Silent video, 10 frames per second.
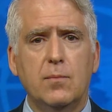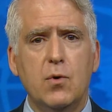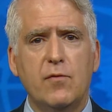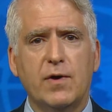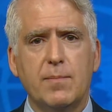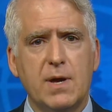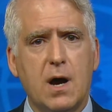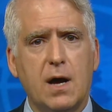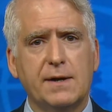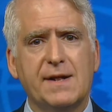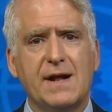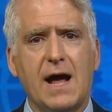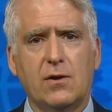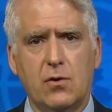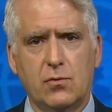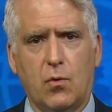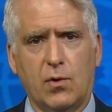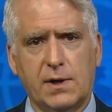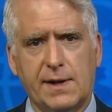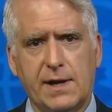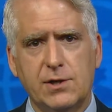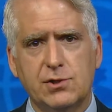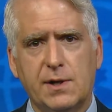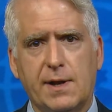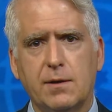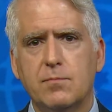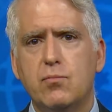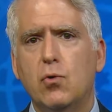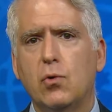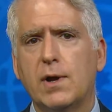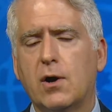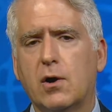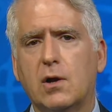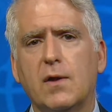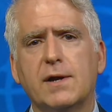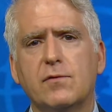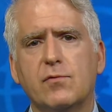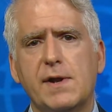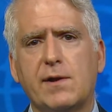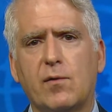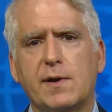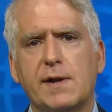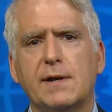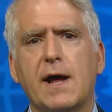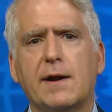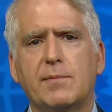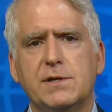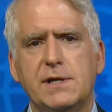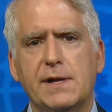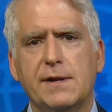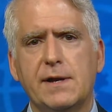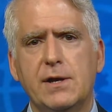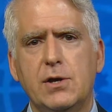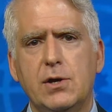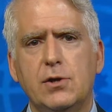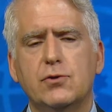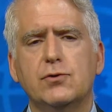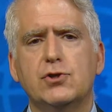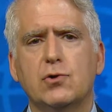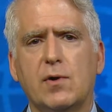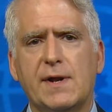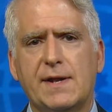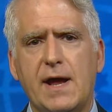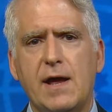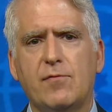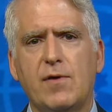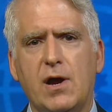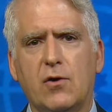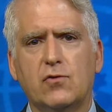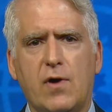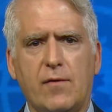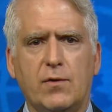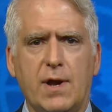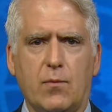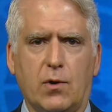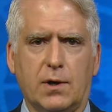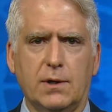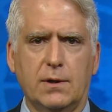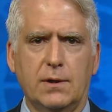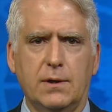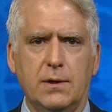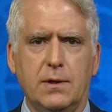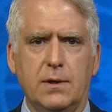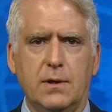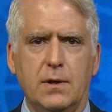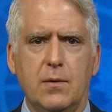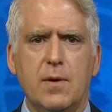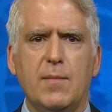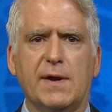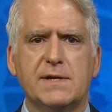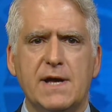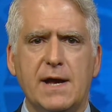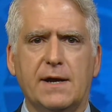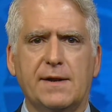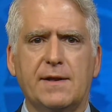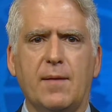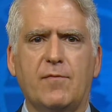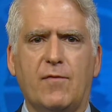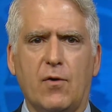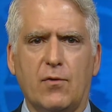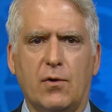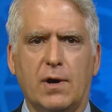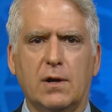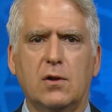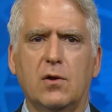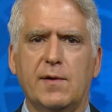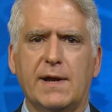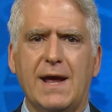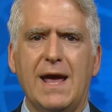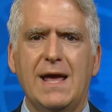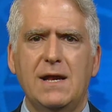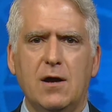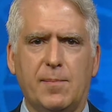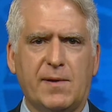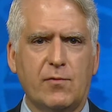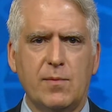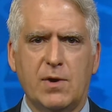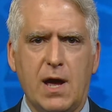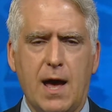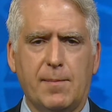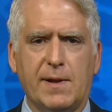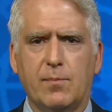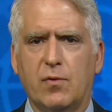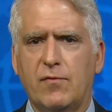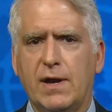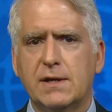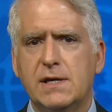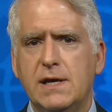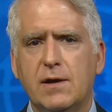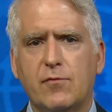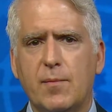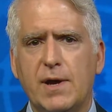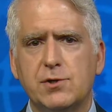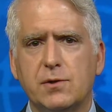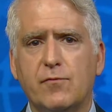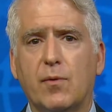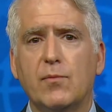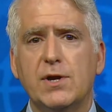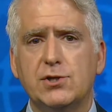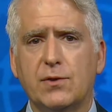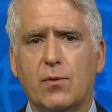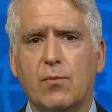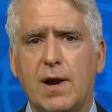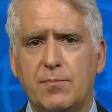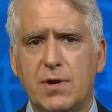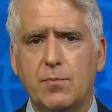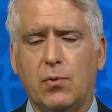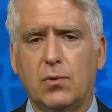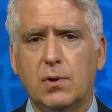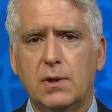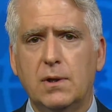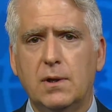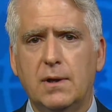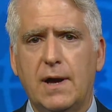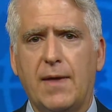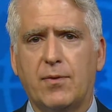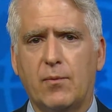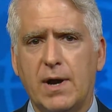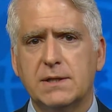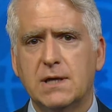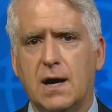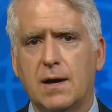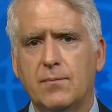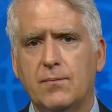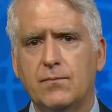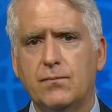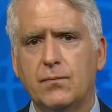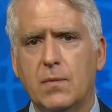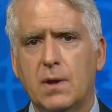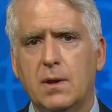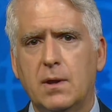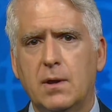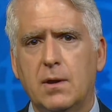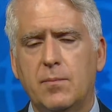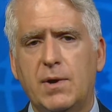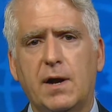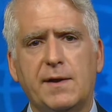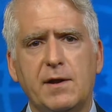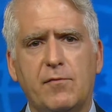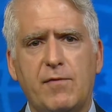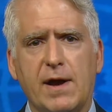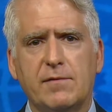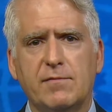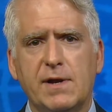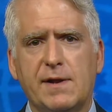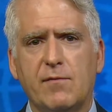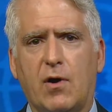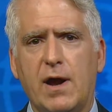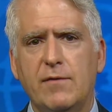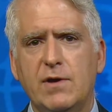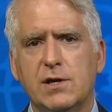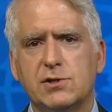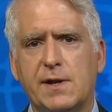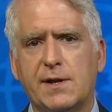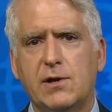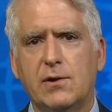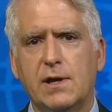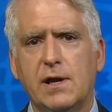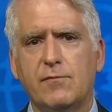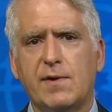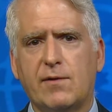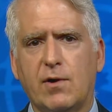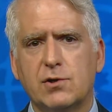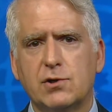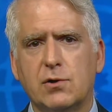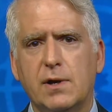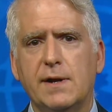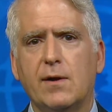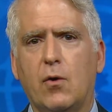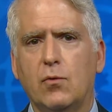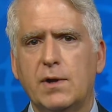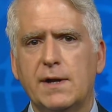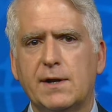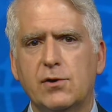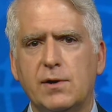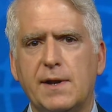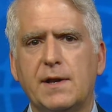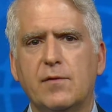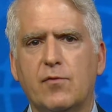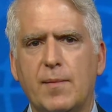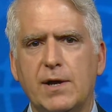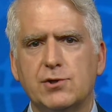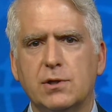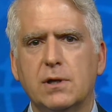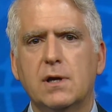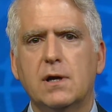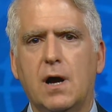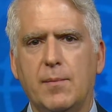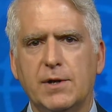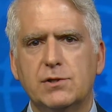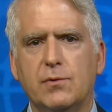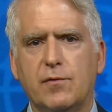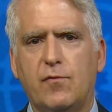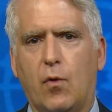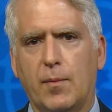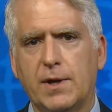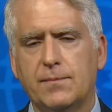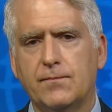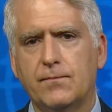moving beyond siloed organizations, and pooling our collective resources and expertise to ensure a safe air travel network. We must take a step further in closing any upstream gaps that prevent key information from reaching the right people at the right time. Because the effectiveness of our aviation security infrastructure is only as good as the information coming to inform it.